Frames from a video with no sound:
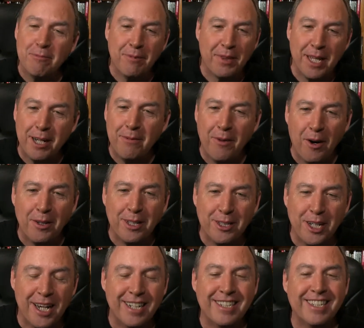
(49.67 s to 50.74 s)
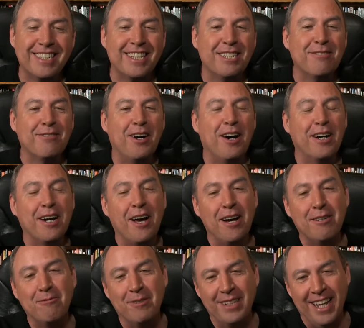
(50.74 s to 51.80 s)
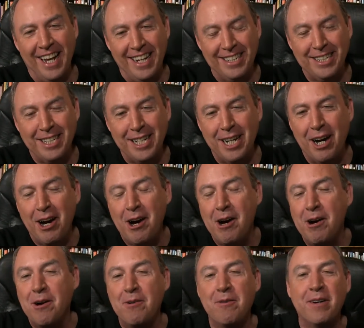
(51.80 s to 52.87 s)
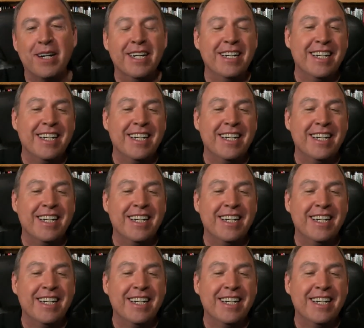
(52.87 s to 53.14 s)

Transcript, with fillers: think of all the changes that have gone on with SEO